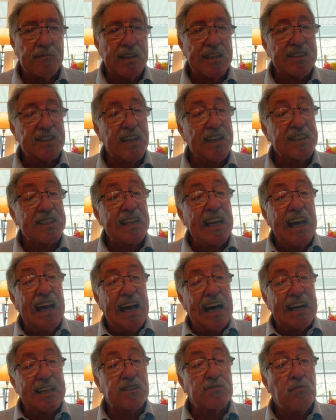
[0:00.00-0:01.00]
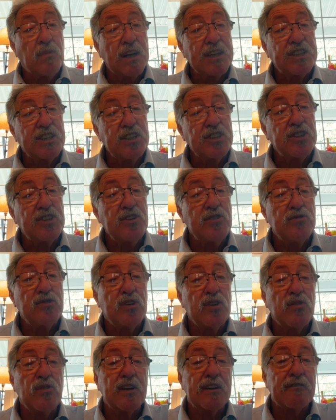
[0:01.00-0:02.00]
He says, as much as you do